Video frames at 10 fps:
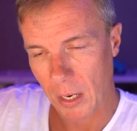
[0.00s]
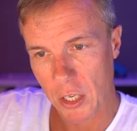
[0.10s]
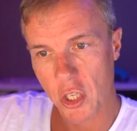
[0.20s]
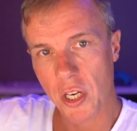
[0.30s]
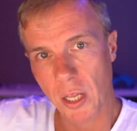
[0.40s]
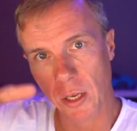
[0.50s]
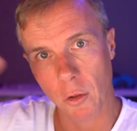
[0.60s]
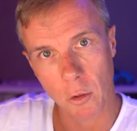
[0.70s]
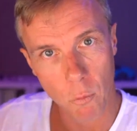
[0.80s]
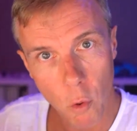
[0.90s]
Shelly
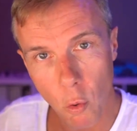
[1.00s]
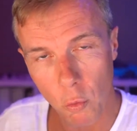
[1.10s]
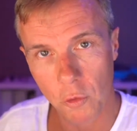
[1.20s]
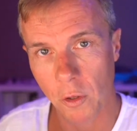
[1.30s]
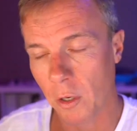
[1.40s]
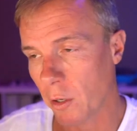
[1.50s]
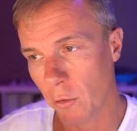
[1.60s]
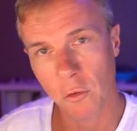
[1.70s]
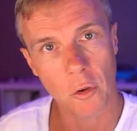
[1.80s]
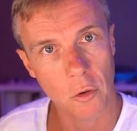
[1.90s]
on the wall so that I could
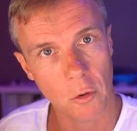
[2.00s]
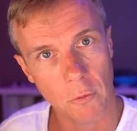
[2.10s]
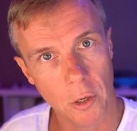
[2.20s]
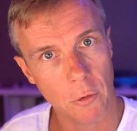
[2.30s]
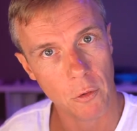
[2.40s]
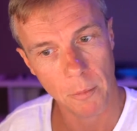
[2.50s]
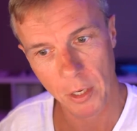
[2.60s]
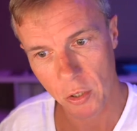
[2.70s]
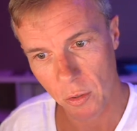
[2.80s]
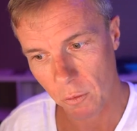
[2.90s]
turn it on via
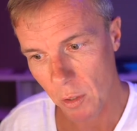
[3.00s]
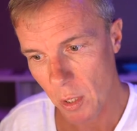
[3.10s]
automations.